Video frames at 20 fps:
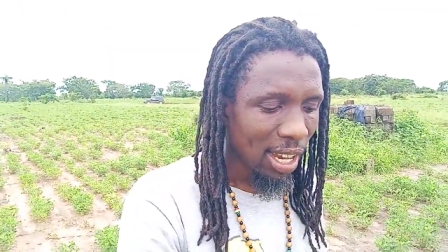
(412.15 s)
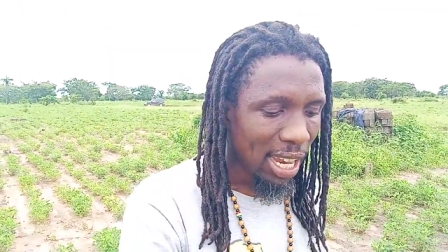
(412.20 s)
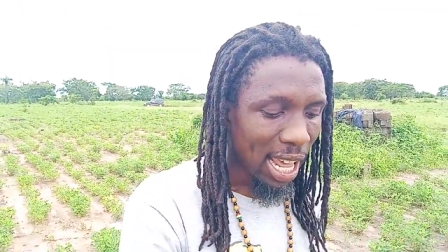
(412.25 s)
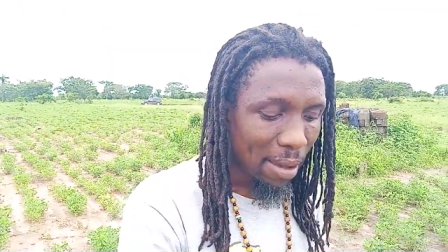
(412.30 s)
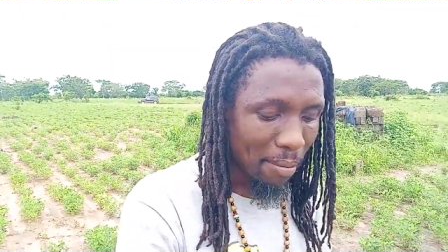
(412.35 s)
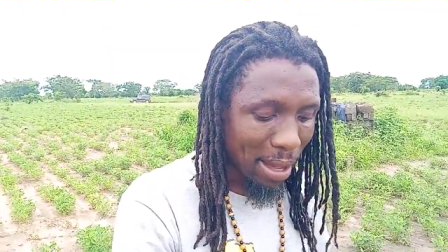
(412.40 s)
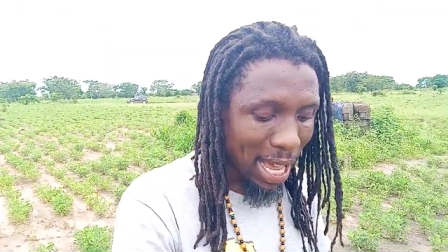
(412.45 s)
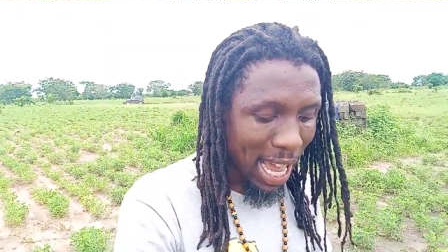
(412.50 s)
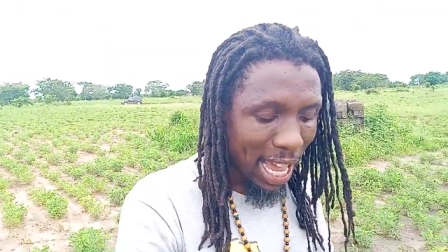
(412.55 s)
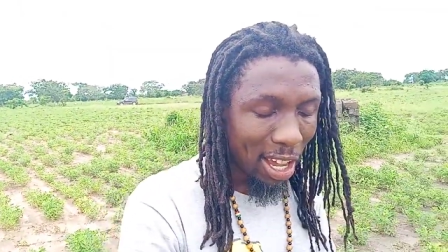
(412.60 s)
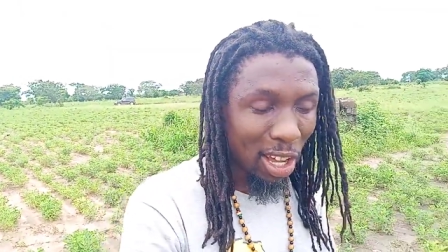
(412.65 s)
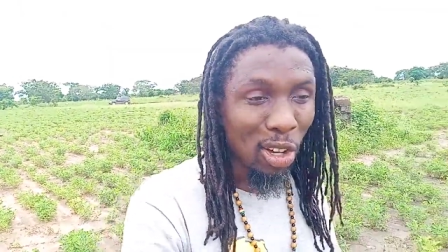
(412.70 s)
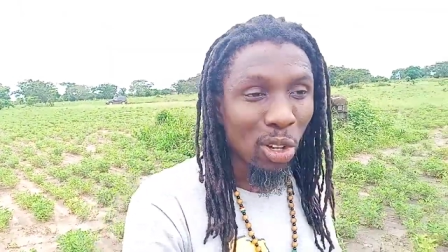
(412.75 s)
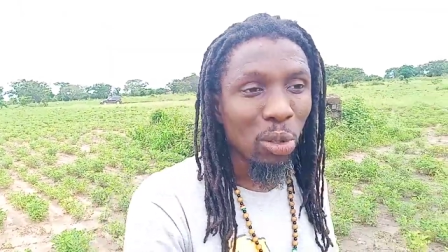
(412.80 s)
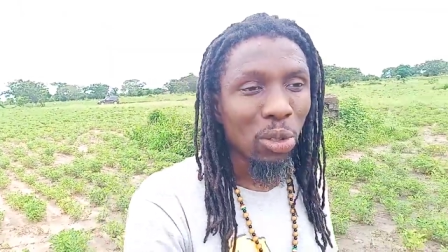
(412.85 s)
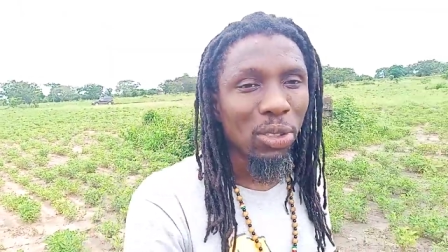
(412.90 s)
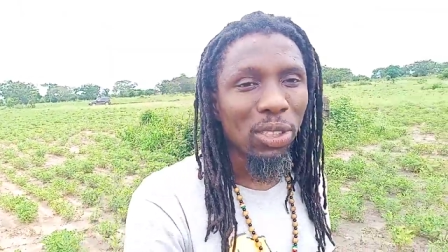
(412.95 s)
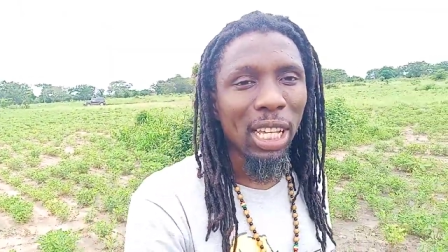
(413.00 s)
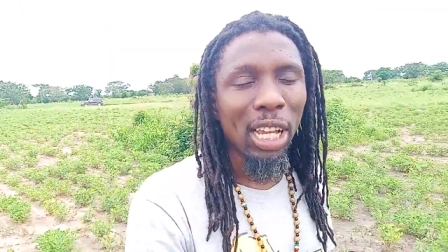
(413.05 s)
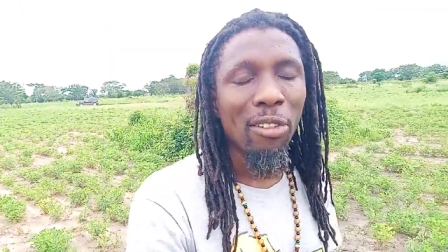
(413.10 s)
They buy a
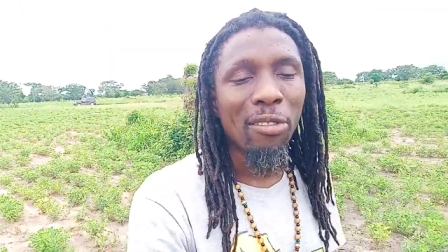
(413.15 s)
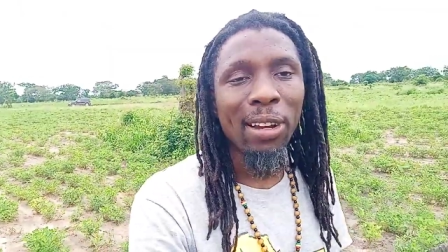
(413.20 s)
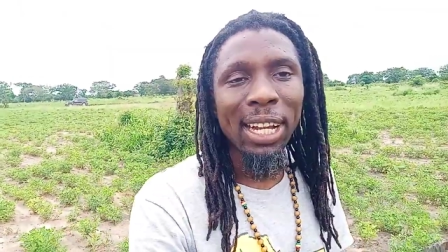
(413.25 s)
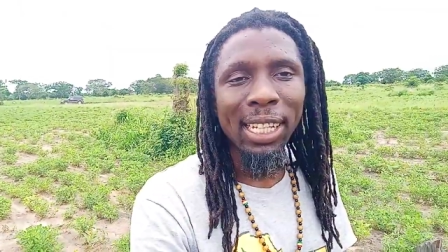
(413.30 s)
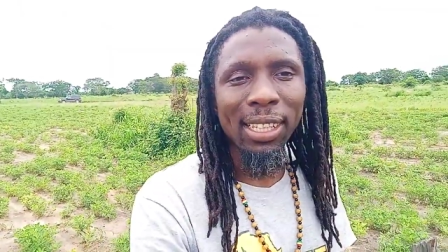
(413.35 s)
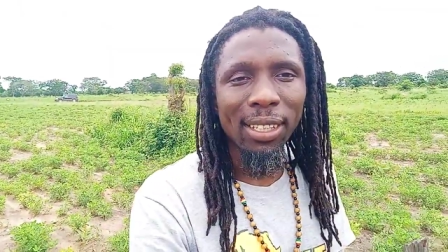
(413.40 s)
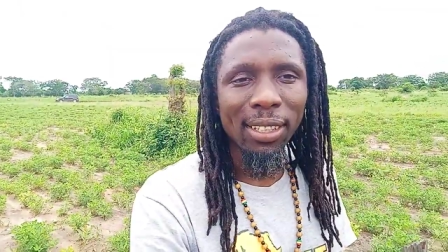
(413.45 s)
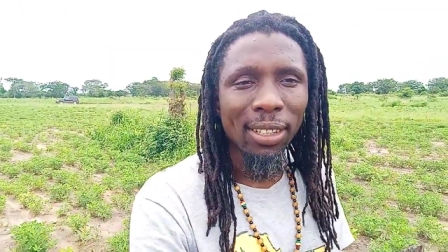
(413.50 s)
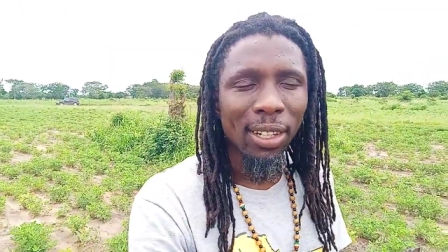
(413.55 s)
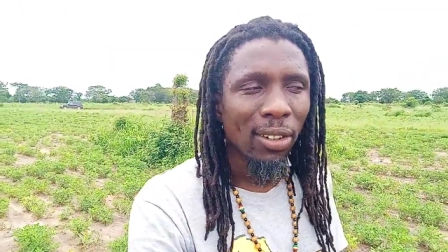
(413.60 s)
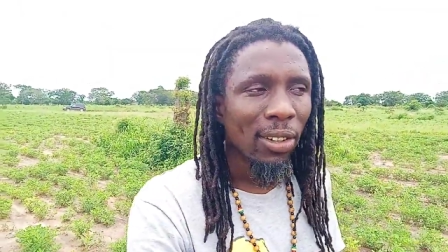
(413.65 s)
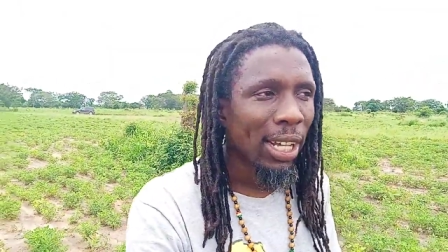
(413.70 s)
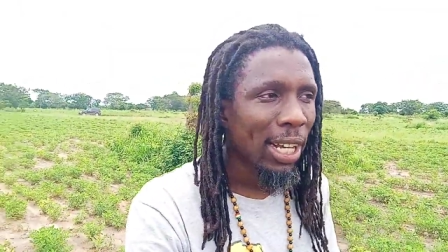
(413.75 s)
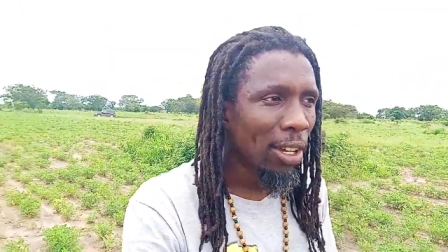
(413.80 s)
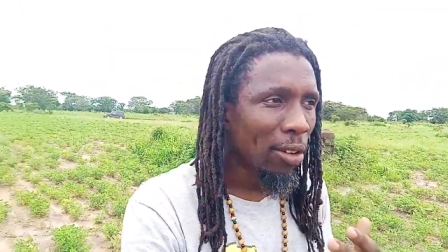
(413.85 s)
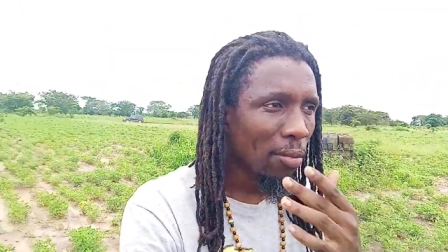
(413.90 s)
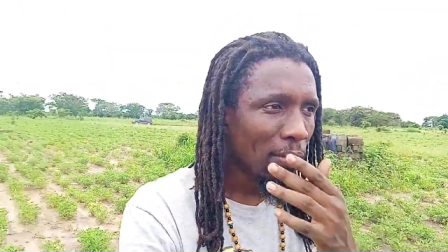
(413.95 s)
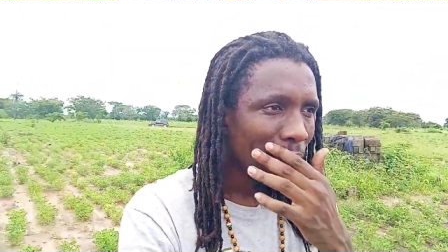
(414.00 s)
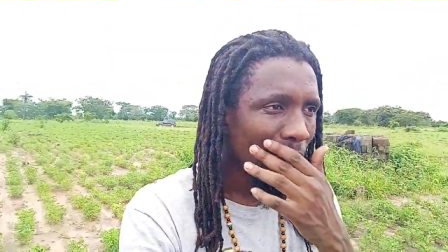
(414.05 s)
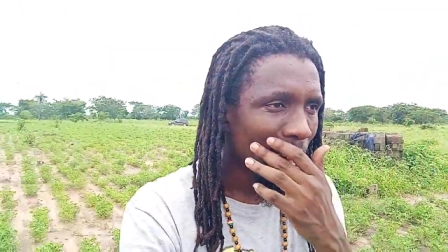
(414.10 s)
house, they rent it out.
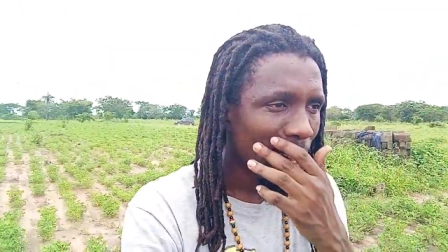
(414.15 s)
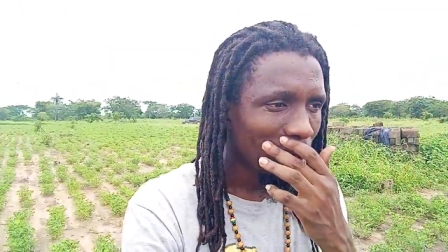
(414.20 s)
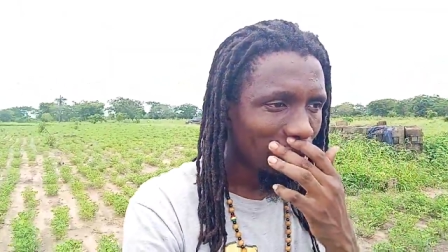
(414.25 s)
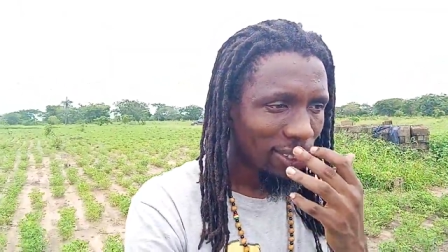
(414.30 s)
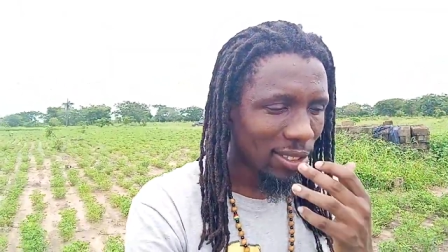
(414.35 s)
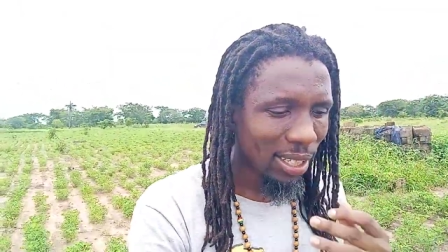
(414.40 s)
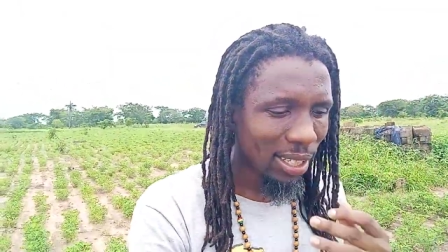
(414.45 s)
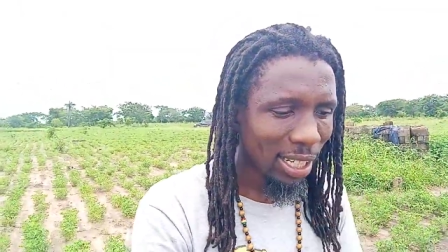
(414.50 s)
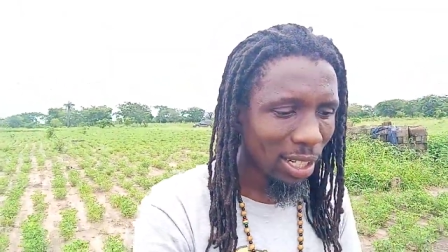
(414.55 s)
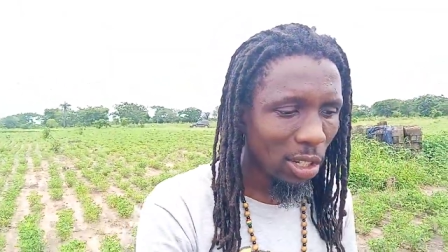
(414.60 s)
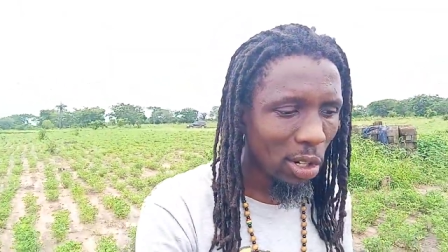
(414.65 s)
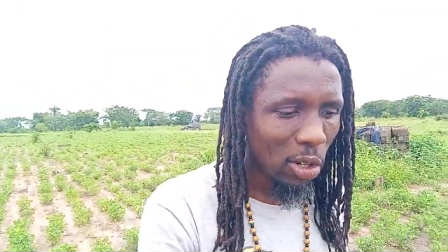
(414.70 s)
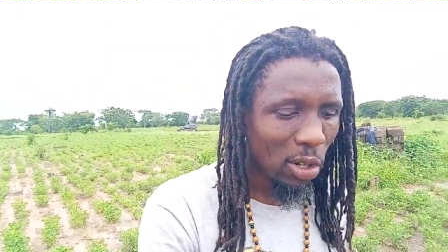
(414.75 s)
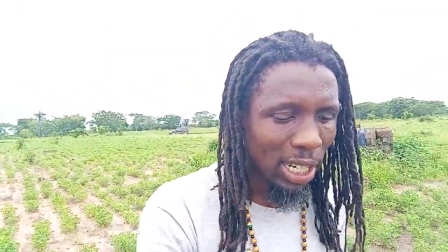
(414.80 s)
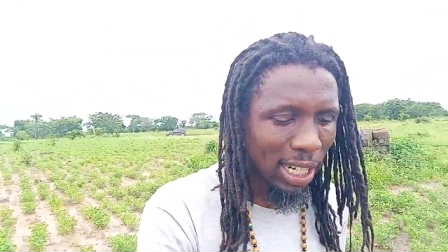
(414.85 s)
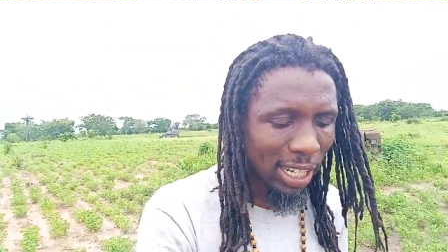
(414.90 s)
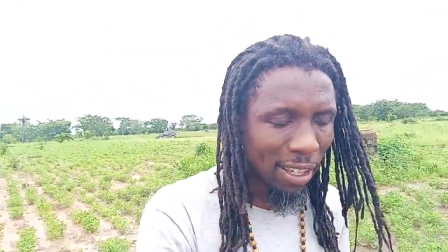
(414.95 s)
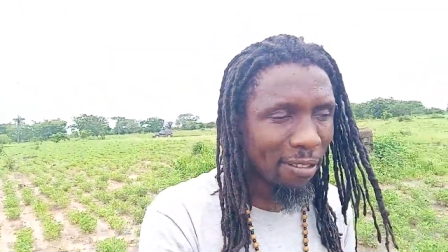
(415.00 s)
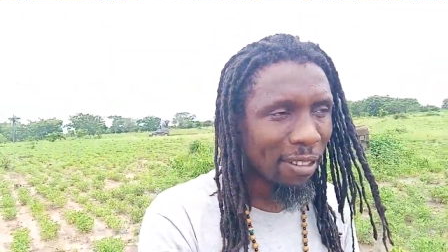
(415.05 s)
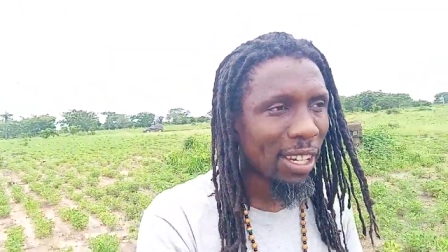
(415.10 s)
They don't buy a house and go
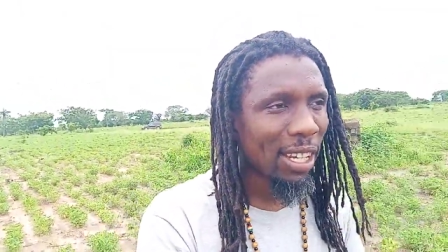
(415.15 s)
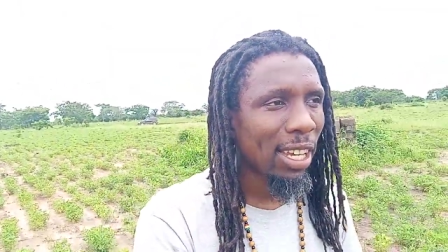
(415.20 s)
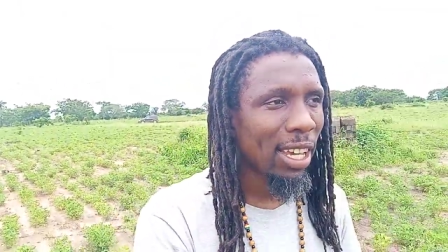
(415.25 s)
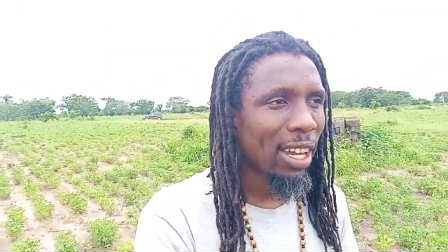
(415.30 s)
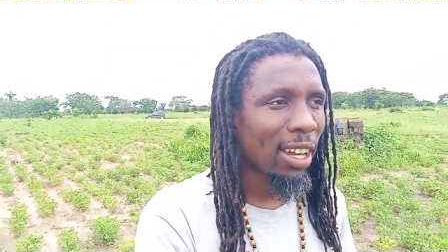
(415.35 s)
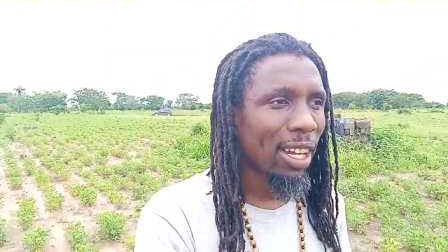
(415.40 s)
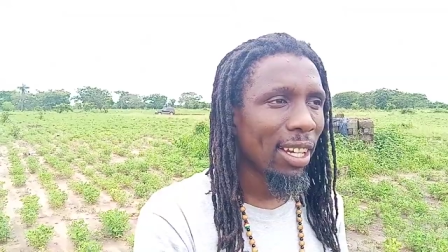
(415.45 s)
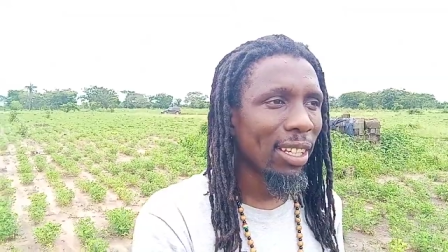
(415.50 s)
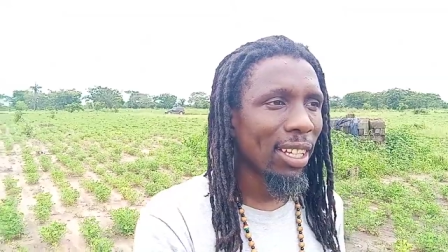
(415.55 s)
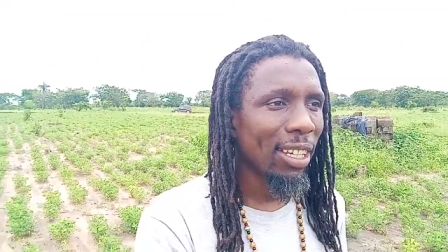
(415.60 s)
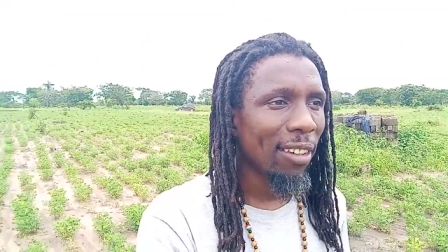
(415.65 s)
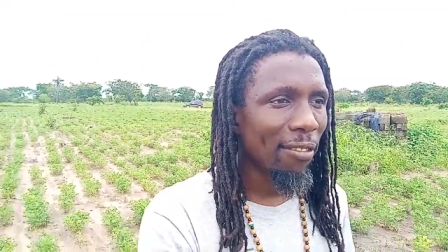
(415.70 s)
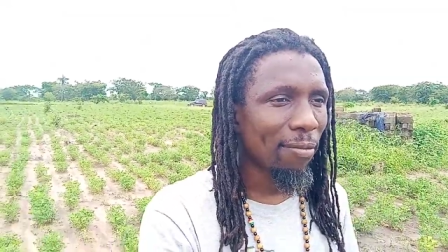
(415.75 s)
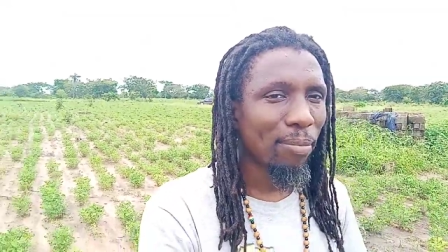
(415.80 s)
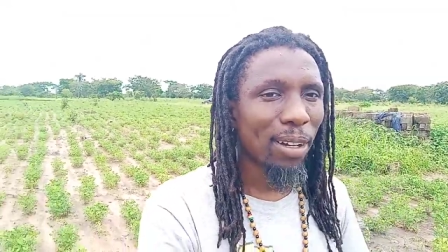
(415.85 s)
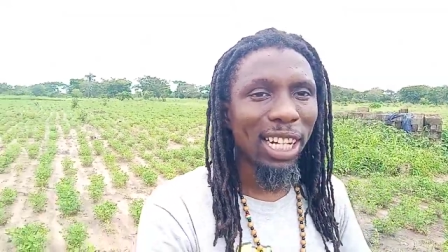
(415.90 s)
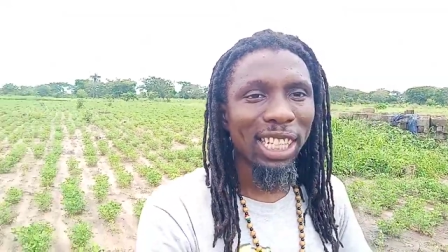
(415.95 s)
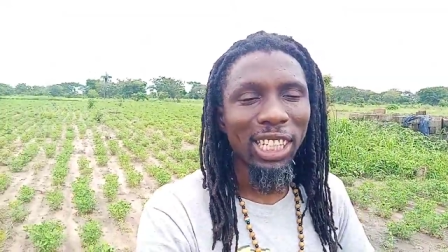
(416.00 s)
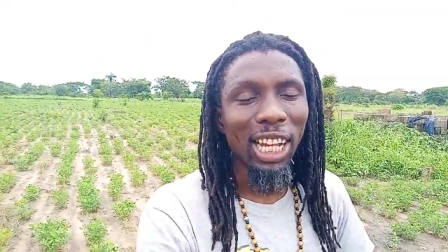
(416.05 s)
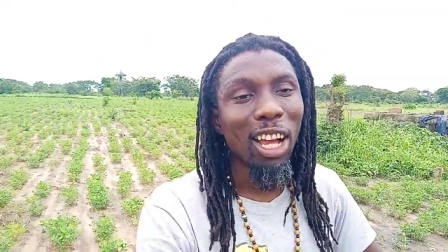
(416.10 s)
live in there and live
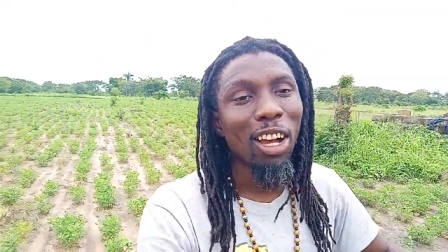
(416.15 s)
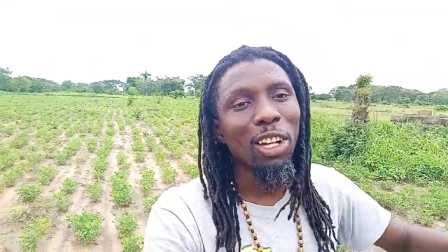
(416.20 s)
posh.